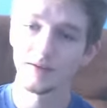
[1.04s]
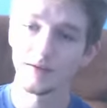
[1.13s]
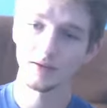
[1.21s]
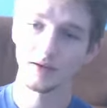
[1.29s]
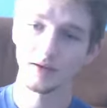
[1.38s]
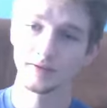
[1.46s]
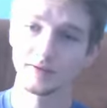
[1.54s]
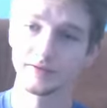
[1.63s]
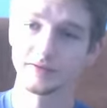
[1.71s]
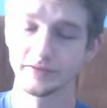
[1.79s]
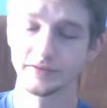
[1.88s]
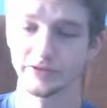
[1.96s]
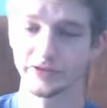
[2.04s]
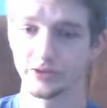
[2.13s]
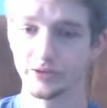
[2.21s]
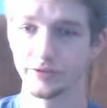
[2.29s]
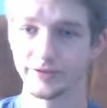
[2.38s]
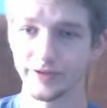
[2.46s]
Hey guys,
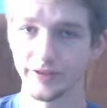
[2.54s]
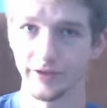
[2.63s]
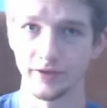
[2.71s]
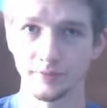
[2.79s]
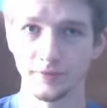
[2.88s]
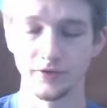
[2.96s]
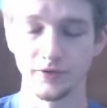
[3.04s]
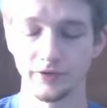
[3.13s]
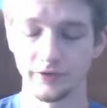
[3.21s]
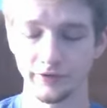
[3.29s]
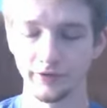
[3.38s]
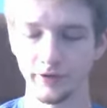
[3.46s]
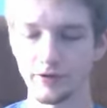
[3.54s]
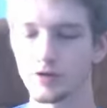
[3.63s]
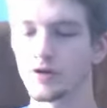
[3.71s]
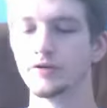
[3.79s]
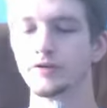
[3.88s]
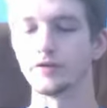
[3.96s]
so today I'm here
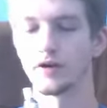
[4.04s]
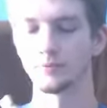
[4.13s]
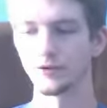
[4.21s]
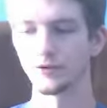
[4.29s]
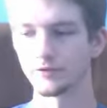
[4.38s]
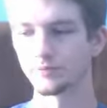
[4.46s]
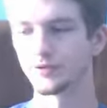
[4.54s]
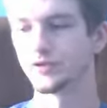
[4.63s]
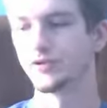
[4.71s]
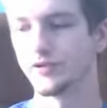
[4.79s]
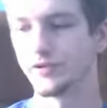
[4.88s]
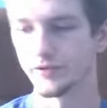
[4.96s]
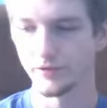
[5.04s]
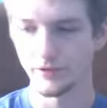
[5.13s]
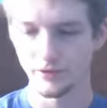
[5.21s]
and I'm gonna be